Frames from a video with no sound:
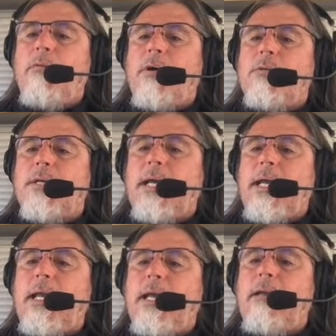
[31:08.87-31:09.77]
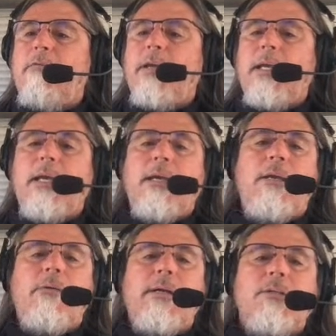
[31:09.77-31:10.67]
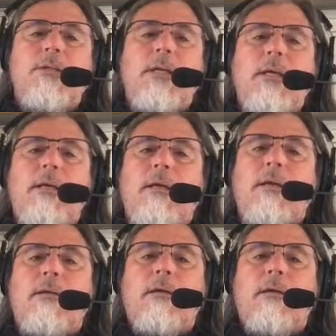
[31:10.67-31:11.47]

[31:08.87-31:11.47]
move on to AAVE USD.